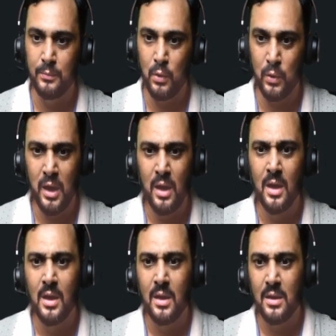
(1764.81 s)
Okay,
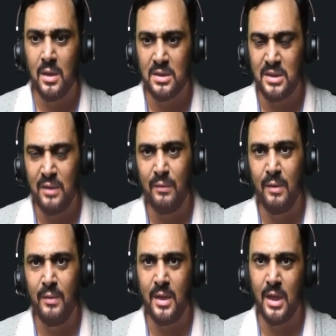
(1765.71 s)
the same way
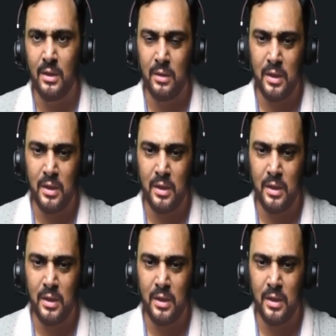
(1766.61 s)
we can,